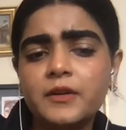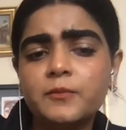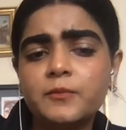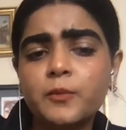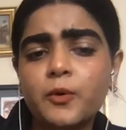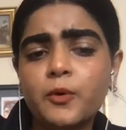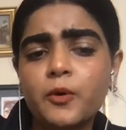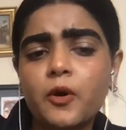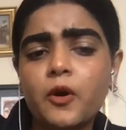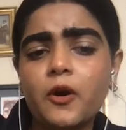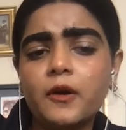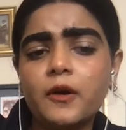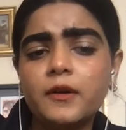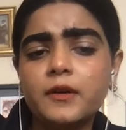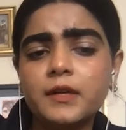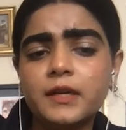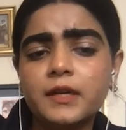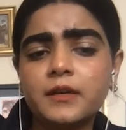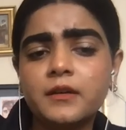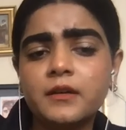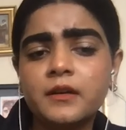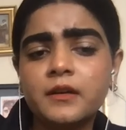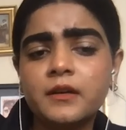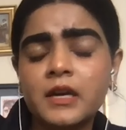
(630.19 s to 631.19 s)
One of the kind of more
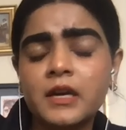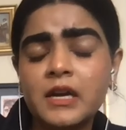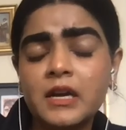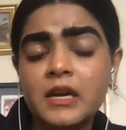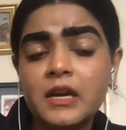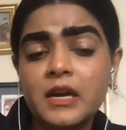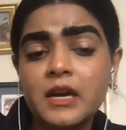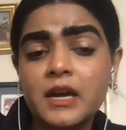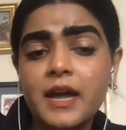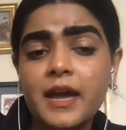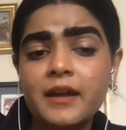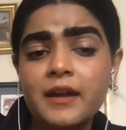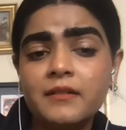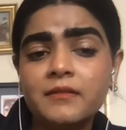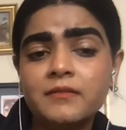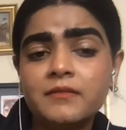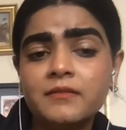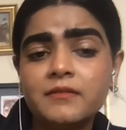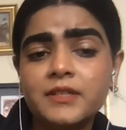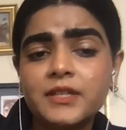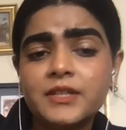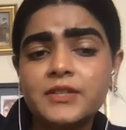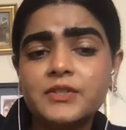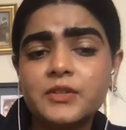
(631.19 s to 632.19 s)
haunting
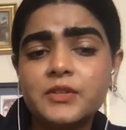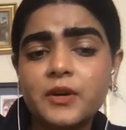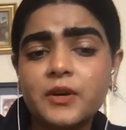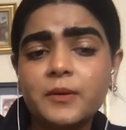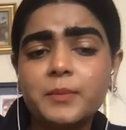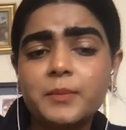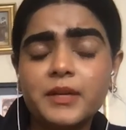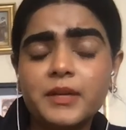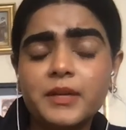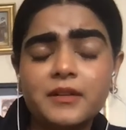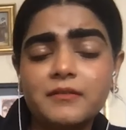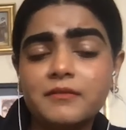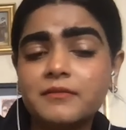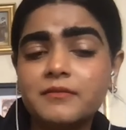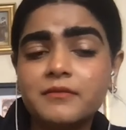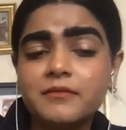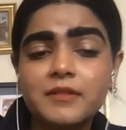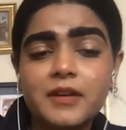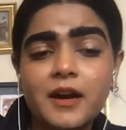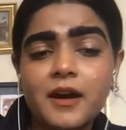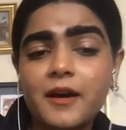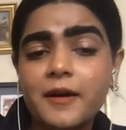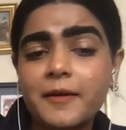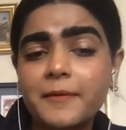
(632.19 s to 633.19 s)
and disturbing
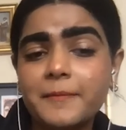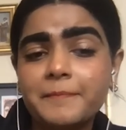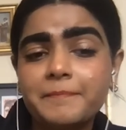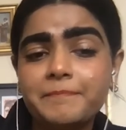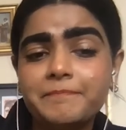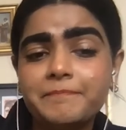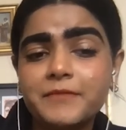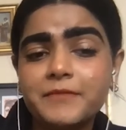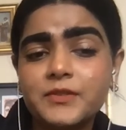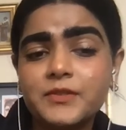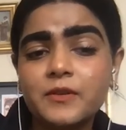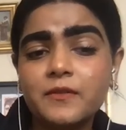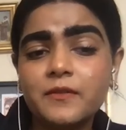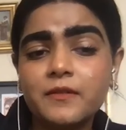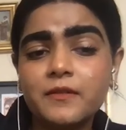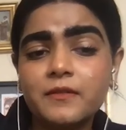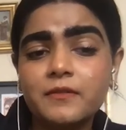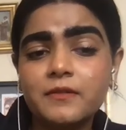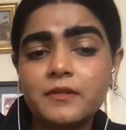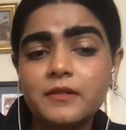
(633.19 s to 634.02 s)
sort of